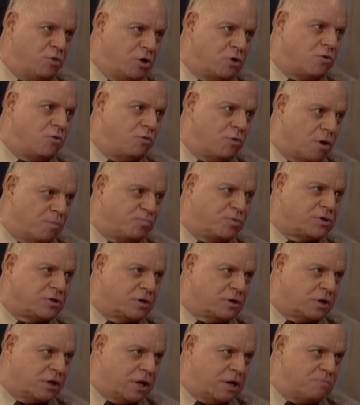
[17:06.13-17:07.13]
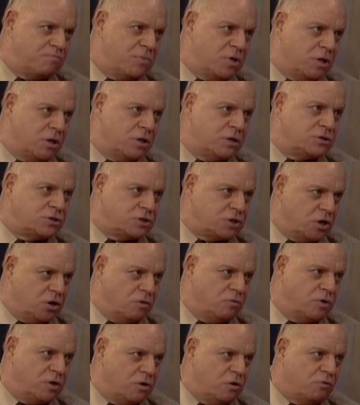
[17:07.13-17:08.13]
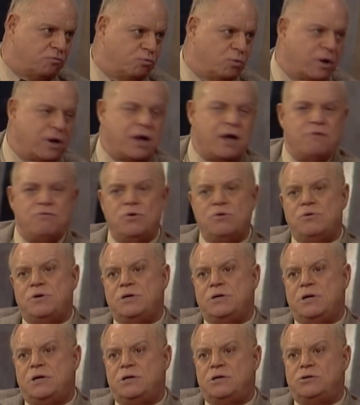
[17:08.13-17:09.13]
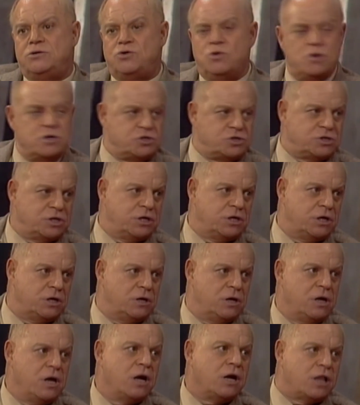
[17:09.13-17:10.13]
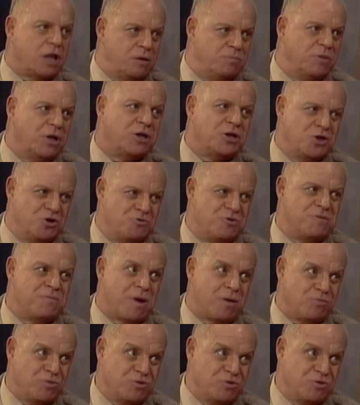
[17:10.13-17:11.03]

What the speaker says: grew up with the Glenn Millers, you know, and the what have you, and Dorsey, and Glenn Miller, you remember.